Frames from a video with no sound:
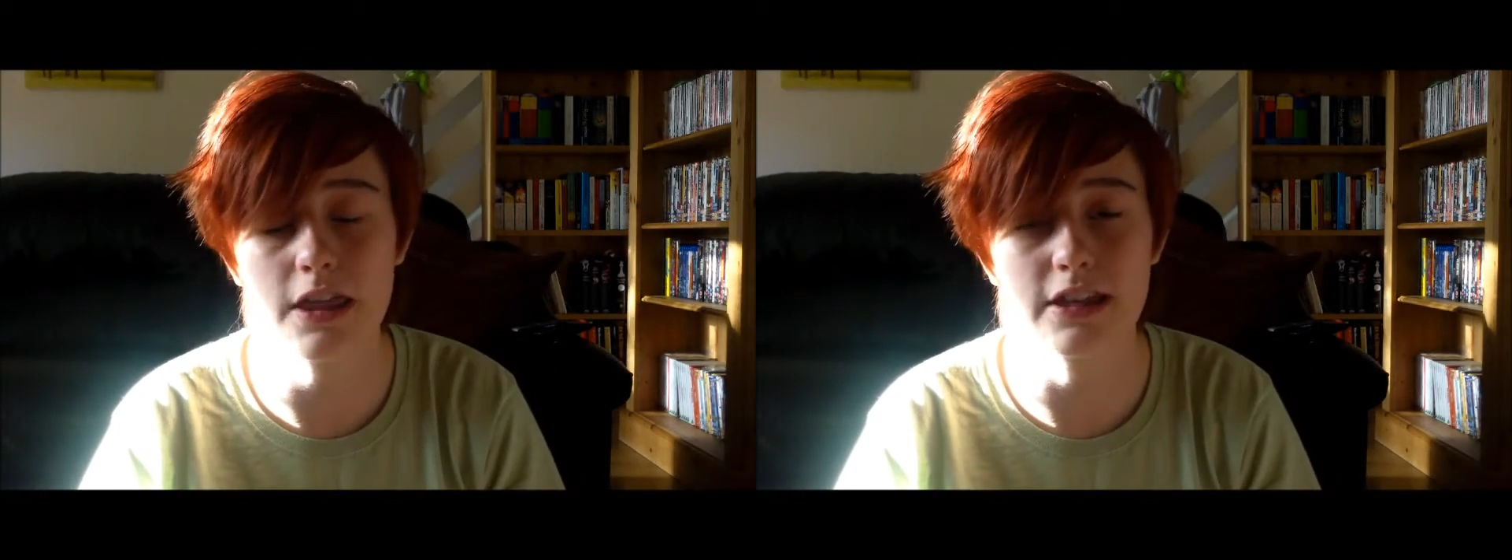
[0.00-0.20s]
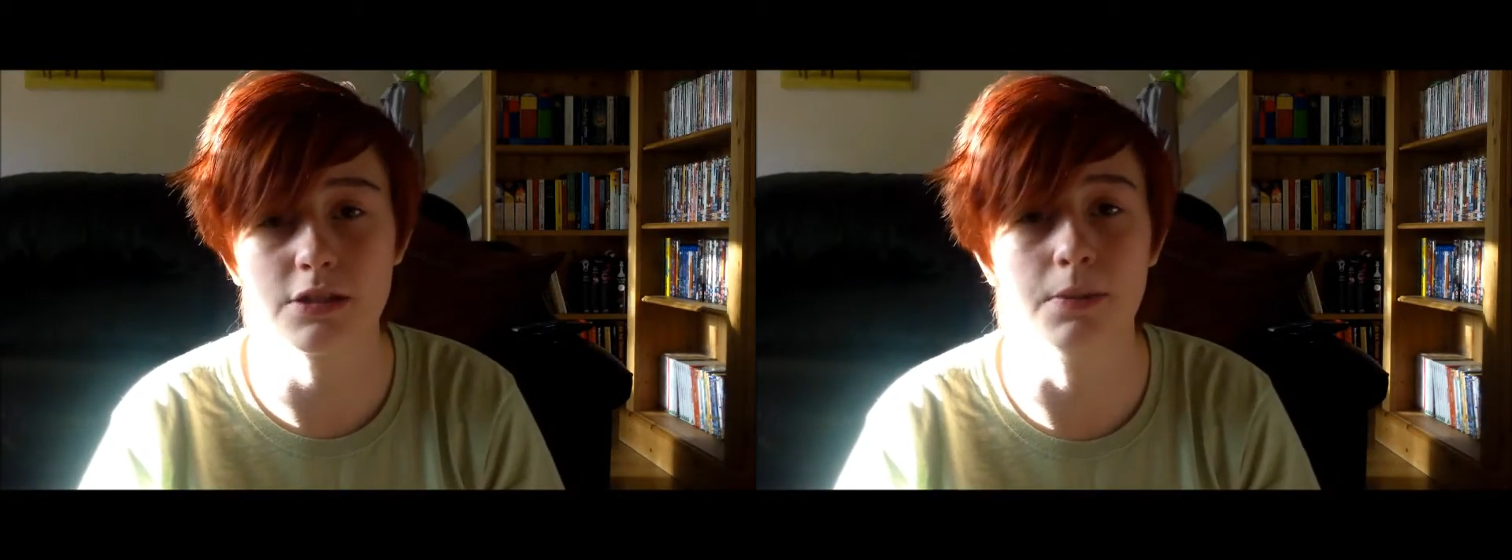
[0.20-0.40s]

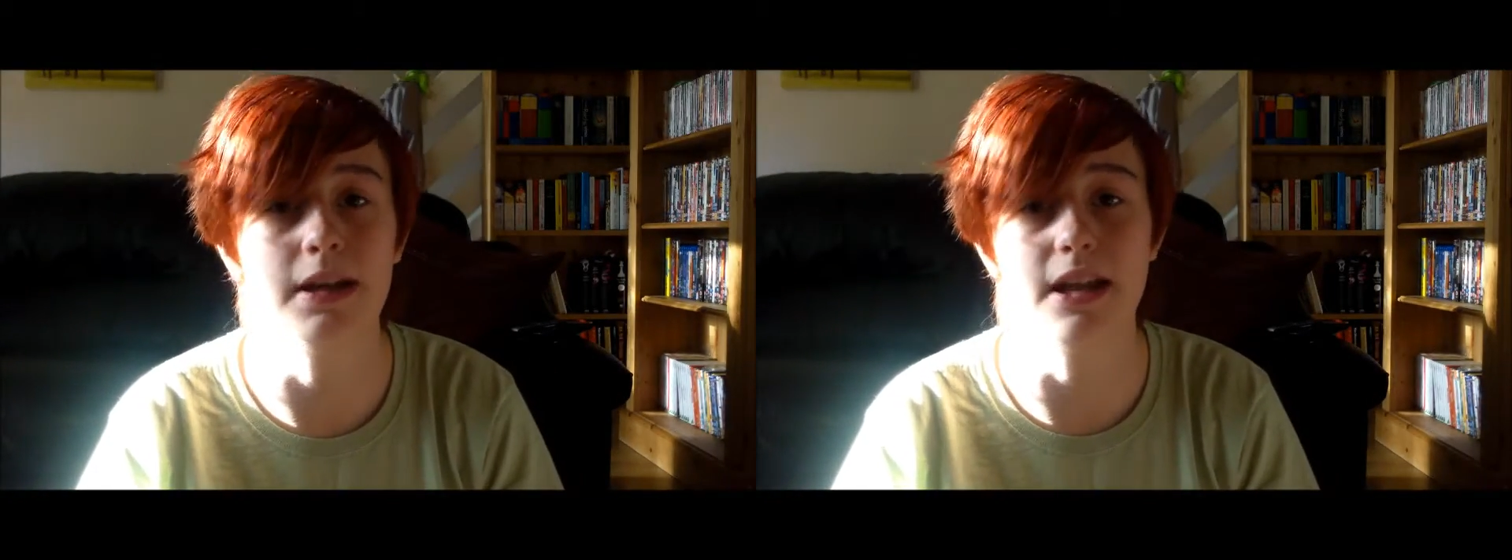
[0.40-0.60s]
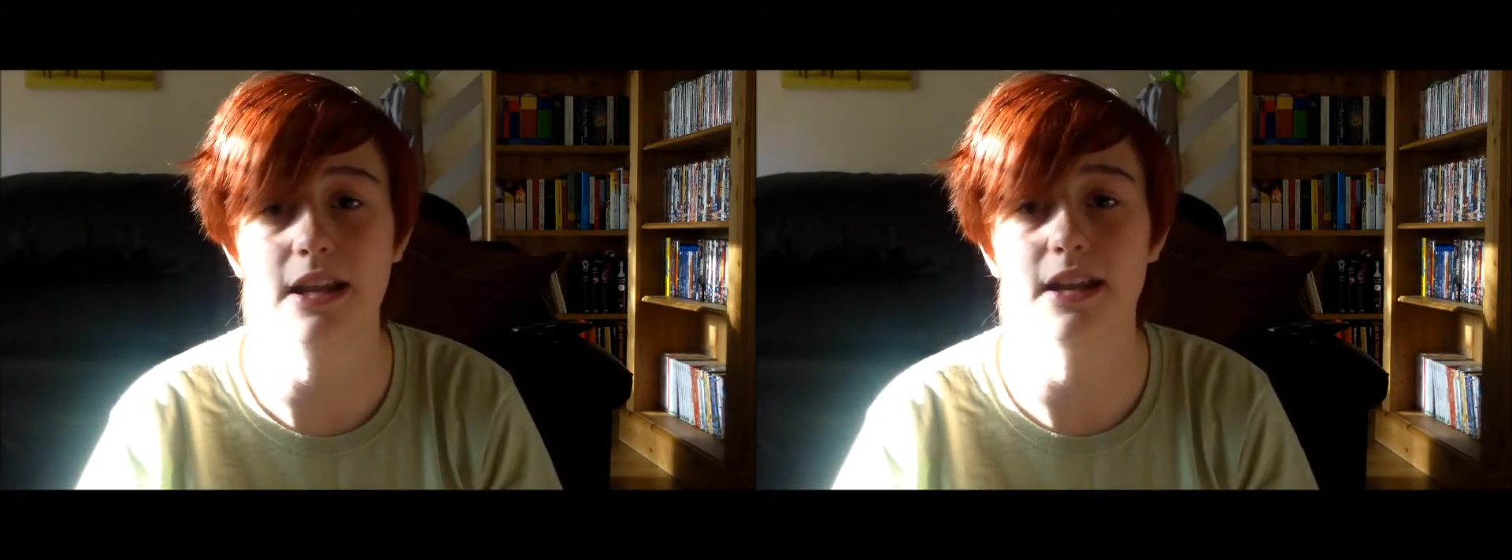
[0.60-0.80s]
this when
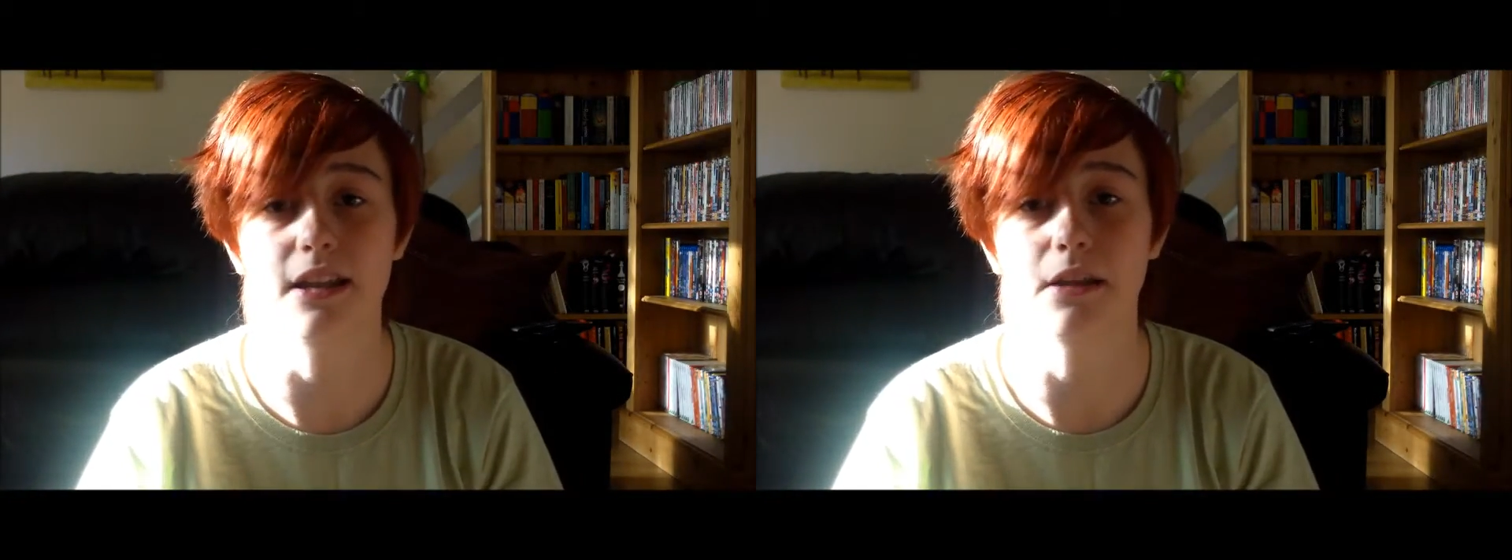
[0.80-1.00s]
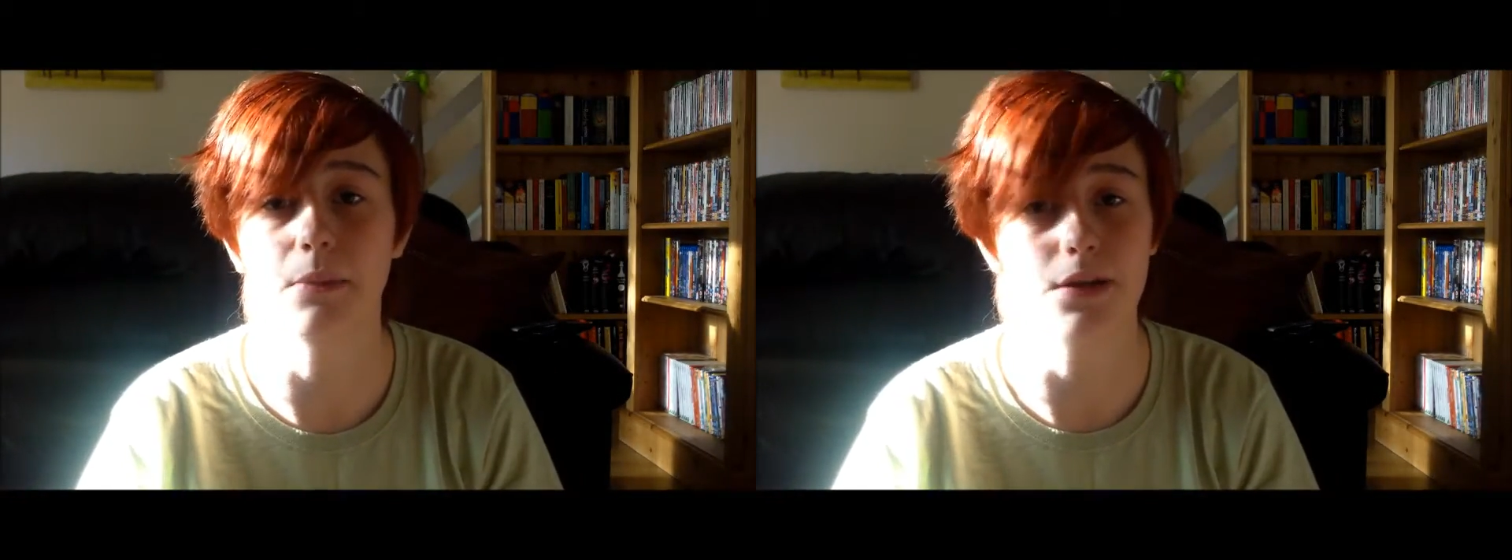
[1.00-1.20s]
in
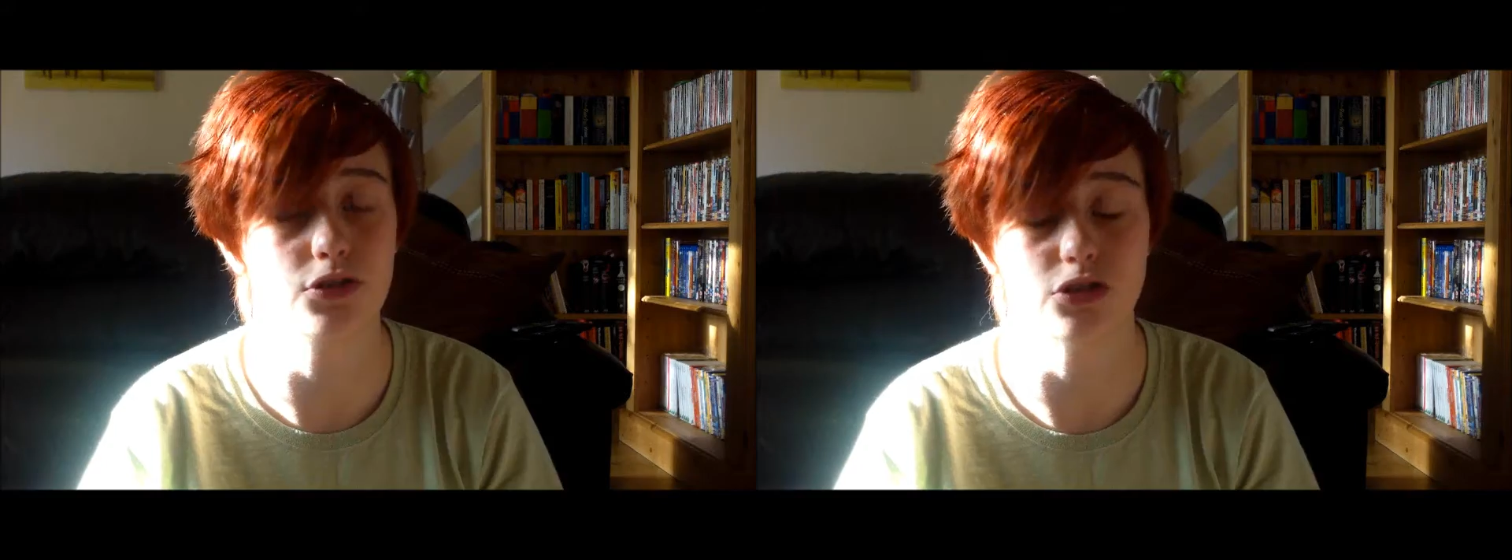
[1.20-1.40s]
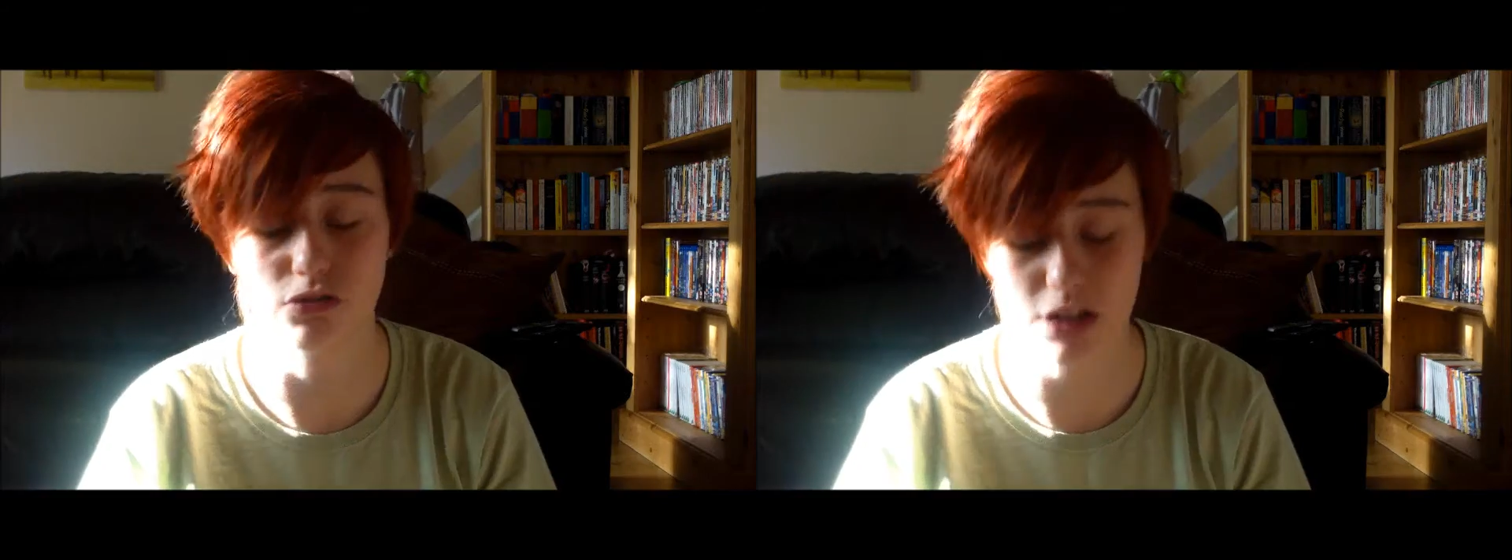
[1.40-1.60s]
an
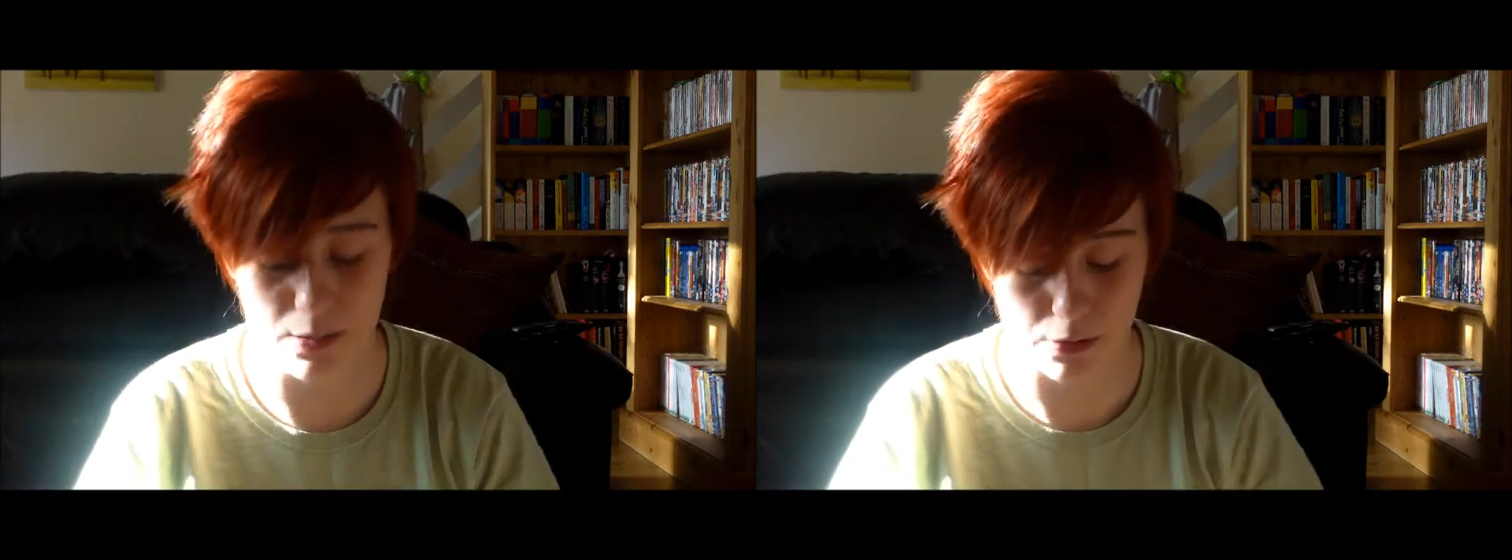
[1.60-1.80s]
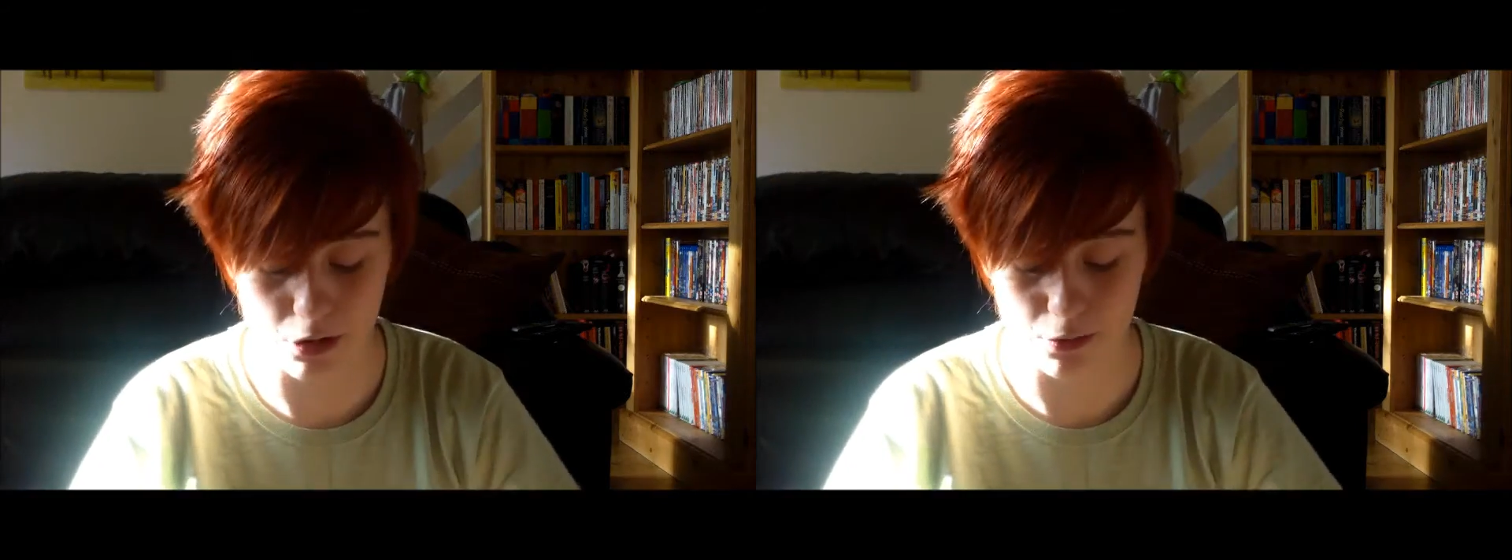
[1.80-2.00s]
emotional
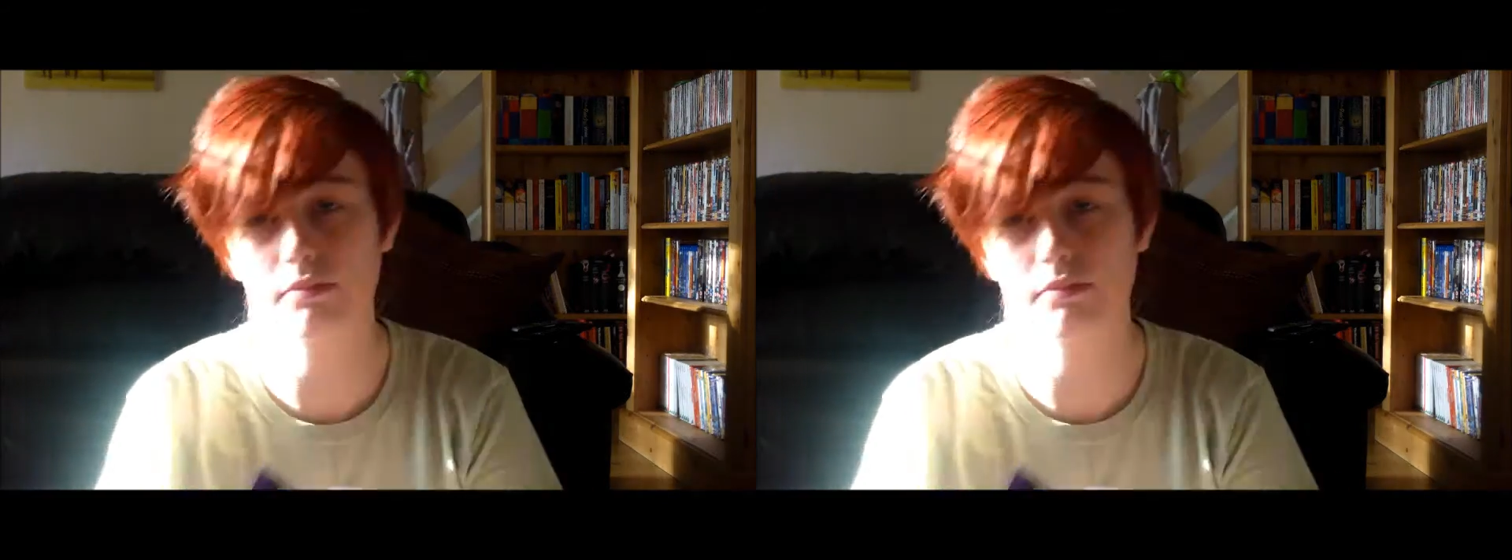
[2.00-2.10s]
turmoil.